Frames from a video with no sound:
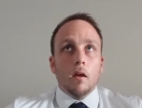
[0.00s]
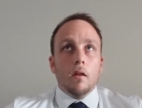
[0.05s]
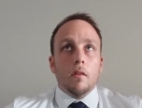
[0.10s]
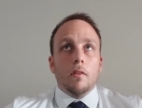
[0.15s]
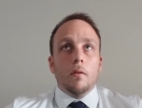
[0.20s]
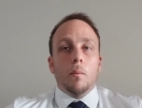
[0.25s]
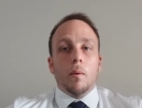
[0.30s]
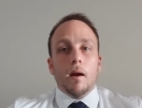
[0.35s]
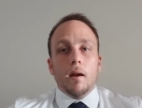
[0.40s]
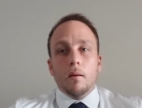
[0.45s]

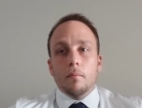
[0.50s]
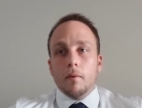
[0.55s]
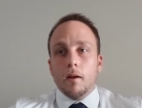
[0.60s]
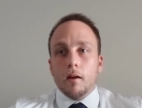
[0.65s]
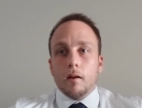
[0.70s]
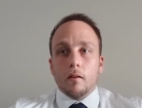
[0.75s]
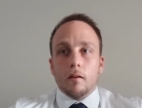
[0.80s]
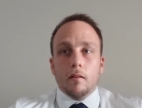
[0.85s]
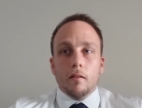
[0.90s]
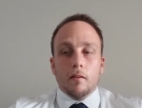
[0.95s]
The way to
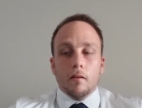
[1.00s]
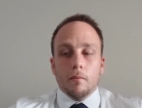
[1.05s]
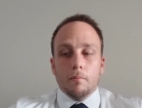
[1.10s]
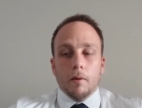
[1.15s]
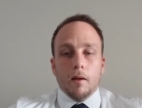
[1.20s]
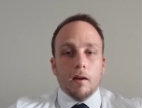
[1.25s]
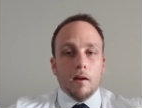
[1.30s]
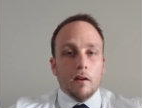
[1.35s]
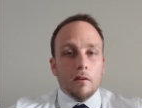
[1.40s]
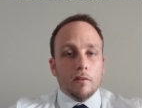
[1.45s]
make the
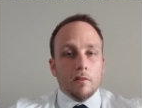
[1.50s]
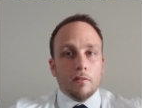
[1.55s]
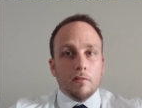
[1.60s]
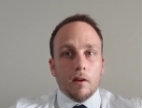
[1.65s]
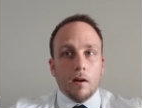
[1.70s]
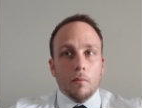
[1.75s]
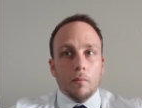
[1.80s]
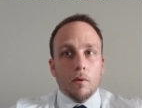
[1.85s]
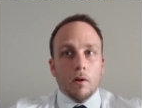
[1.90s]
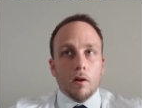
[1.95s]
better interest
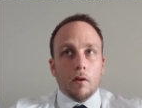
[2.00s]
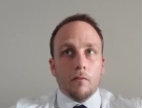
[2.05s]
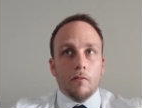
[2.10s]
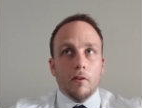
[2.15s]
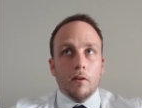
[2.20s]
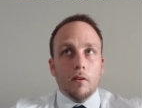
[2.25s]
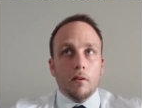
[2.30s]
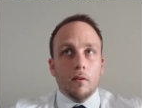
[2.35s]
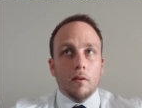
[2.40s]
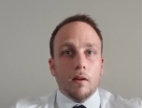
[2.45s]
rate work for
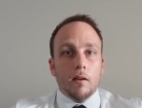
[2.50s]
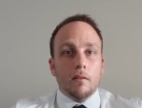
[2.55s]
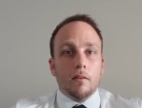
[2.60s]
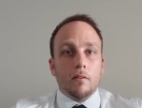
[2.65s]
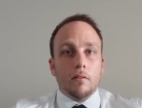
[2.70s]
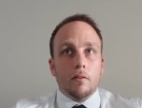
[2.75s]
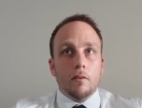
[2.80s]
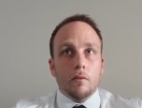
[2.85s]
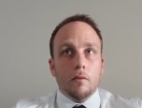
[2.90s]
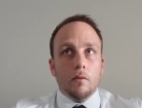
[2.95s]
you
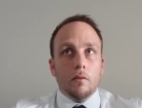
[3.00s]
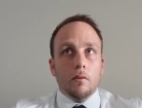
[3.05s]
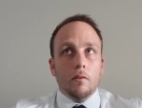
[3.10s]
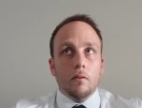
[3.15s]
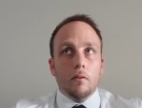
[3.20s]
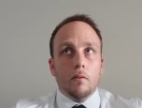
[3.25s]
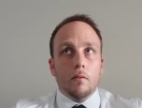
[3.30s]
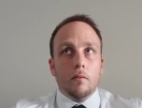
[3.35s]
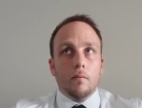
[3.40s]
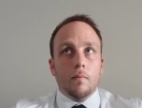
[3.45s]
is
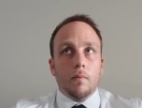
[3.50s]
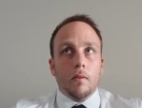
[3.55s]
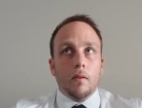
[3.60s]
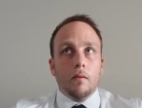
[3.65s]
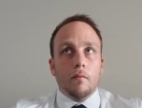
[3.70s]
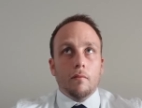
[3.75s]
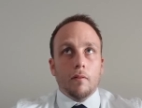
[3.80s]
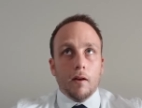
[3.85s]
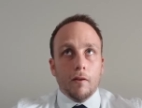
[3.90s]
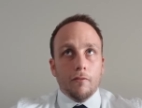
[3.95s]
to
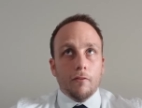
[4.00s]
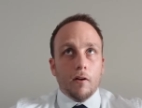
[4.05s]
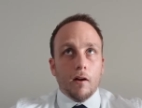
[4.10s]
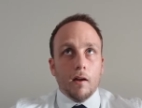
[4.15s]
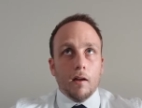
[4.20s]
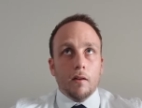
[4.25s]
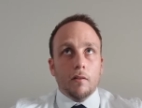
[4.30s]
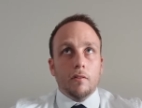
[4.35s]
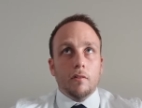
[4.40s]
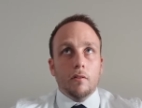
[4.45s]

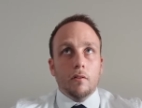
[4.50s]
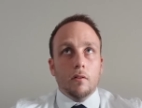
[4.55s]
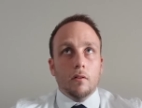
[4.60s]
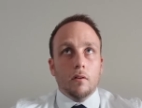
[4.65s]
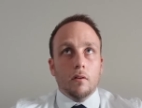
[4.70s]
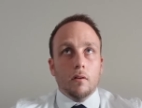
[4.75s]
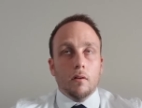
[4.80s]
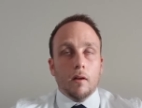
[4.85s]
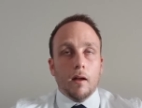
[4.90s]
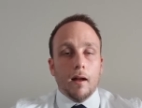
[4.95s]
refinance
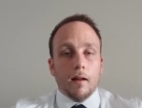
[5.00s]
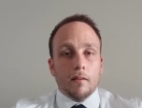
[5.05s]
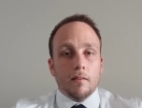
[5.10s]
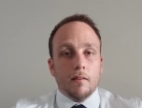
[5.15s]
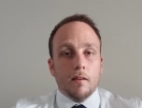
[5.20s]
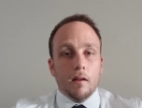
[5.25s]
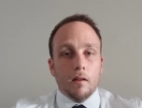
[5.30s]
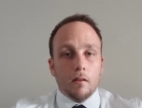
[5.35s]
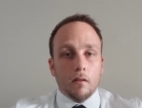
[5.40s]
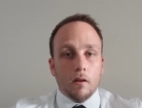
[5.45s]
your
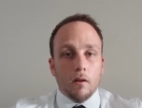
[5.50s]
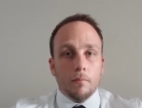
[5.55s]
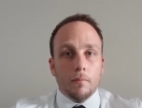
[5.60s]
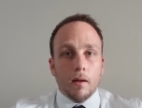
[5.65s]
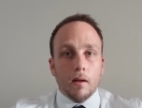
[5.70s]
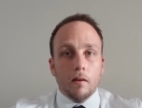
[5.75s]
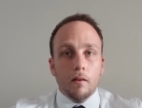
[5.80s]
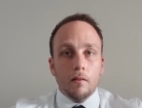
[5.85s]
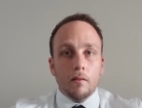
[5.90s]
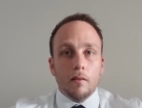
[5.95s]
outstanding loan
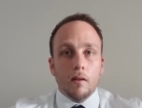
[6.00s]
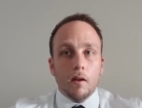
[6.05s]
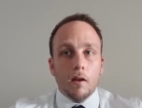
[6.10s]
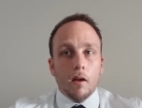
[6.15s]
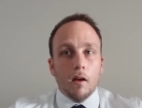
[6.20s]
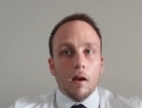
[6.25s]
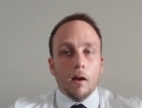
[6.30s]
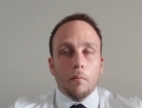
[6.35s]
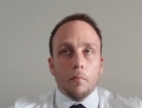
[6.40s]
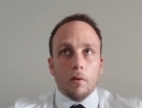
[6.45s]
balance.
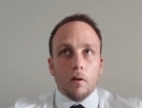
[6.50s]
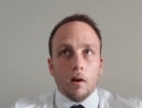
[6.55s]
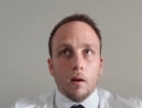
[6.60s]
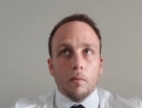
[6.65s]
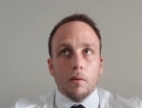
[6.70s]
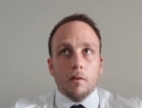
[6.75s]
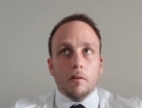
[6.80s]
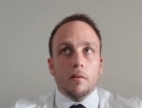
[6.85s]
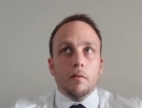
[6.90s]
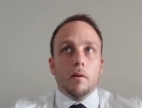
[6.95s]
And what I
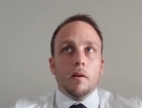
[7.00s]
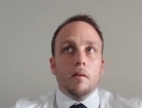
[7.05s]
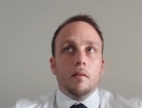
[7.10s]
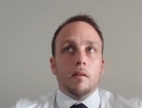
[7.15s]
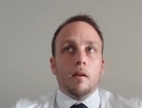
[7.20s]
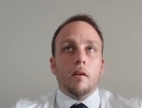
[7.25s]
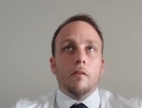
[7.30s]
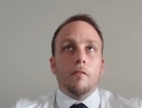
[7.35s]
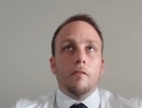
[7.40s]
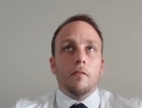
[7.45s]
would do is
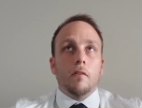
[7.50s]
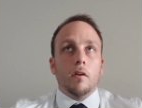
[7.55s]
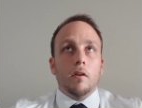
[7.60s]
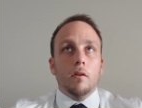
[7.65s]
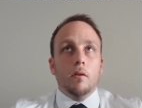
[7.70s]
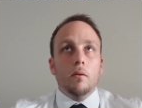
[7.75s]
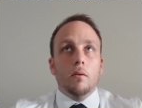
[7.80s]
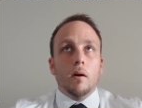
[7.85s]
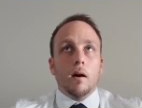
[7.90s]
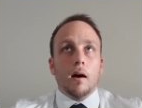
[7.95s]
if
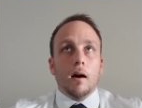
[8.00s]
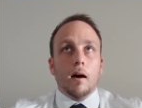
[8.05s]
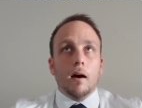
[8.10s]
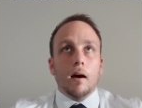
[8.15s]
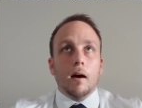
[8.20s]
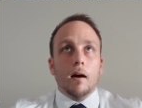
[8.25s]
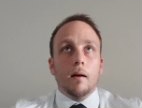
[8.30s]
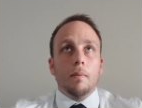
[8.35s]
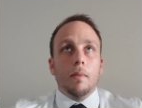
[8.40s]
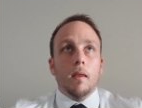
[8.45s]
you
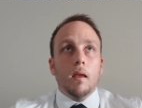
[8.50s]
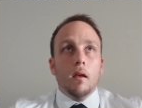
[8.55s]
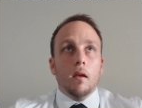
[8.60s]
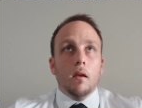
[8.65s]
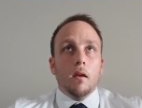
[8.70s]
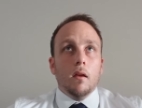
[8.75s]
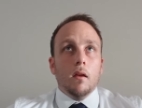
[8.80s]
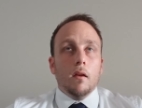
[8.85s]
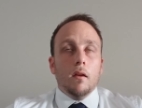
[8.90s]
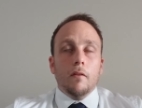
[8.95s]

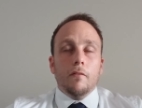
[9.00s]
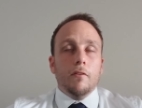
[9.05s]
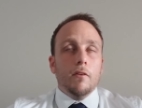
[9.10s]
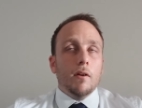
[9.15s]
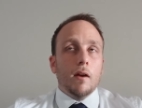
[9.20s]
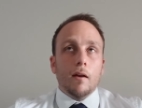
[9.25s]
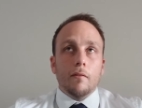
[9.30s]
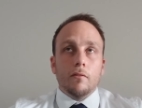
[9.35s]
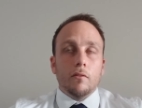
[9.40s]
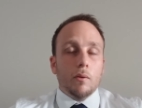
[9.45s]

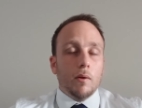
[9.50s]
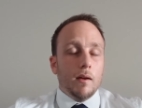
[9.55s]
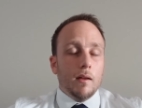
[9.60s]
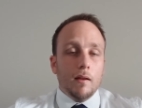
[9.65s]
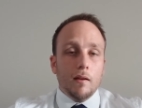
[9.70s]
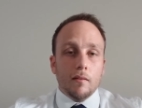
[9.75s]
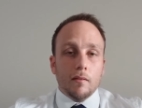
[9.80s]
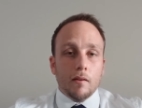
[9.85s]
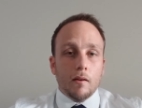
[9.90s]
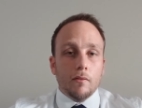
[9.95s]
have 20
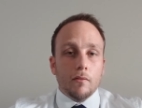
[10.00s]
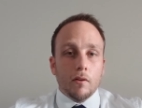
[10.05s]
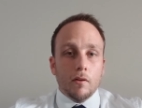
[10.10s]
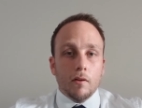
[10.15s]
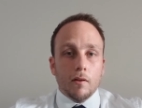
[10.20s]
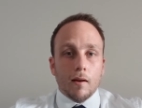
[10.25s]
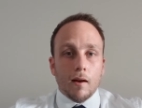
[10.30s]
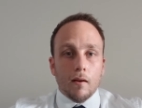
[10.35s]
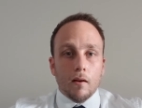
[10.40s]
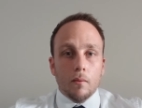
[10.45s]
years left on
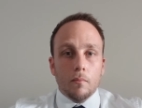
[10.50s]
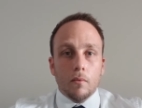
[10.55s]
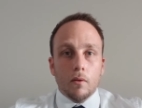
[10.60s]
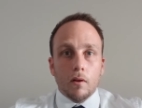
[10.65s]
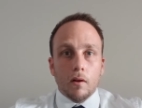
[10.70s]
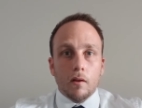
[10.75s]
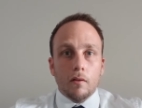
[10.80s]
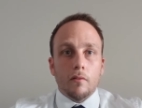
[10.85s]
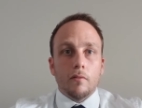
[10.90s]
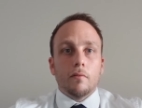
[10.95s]
your current
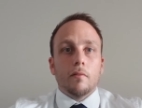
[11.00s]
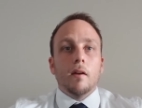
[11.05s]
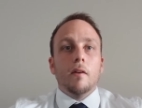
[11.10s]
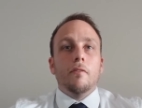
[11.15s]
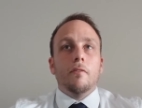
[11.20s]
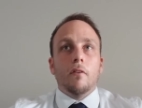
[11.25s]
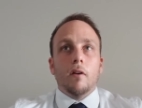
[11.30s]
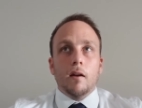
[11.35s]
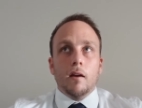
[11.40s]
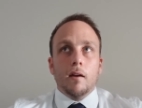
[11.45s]
mortgage,
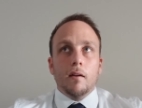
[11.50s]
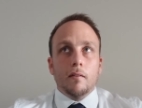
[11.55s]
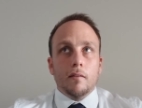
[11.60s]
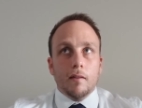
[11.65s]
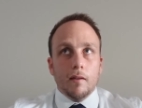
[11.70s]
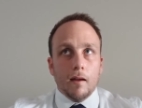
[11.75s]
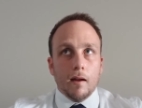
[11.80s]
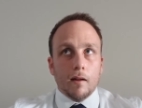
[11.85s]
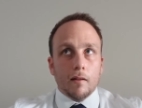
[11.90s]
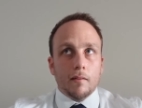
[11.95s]
refinance
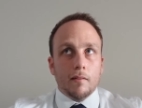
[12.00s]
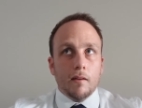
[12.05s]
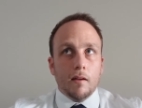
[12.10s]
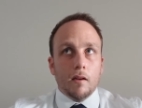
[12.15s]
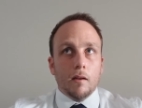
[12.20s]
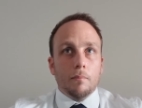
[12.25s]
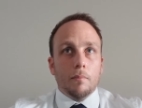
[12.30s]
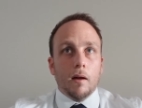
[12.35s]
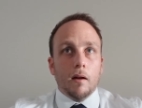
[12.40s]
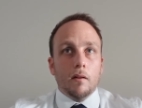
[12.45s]
the
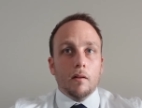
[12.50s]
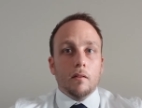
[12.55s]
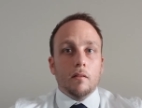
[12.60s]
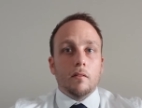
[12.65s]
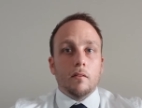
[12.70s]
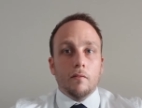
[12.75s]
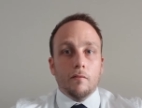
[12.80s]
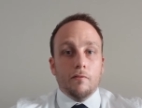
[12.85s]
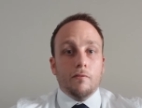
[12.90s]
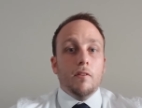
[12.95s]
outstanding
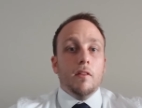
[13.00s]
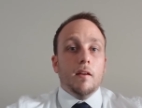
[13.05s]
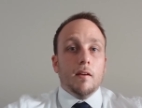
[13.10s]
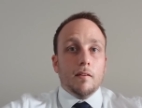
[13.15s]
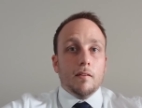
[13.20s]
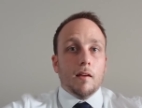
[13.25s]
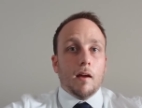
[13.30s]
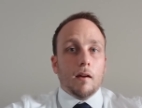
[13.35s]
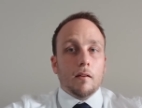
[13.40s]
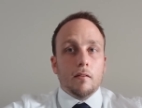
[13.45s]
balance for the
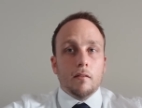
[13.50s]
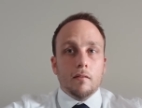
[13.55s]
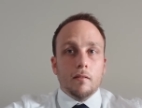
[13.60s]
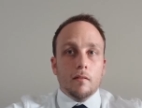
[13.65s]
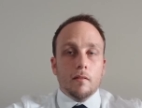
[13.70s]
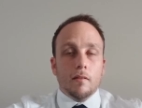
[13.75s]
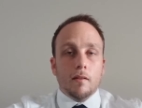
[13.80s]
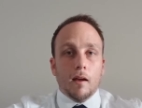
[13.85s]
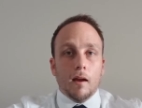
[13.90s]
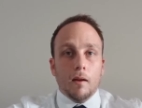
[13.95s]
exact
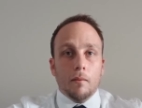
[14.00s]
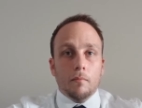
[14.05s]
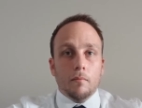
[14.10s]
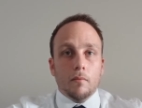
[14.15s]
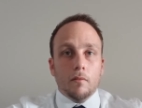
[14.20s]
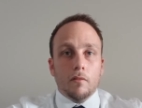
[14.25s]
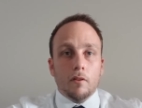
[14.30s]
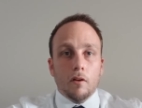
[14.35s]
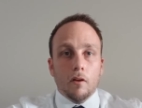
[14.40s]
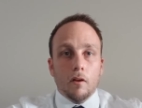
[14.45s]

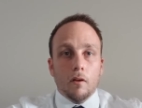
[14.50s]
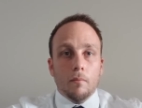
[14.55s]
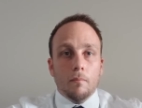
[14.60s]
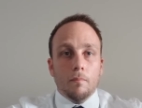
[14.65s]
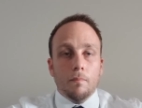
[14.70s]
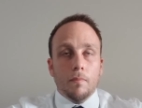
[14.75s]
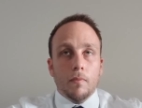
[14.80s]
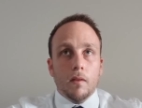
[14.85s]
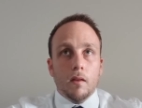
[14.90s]
same term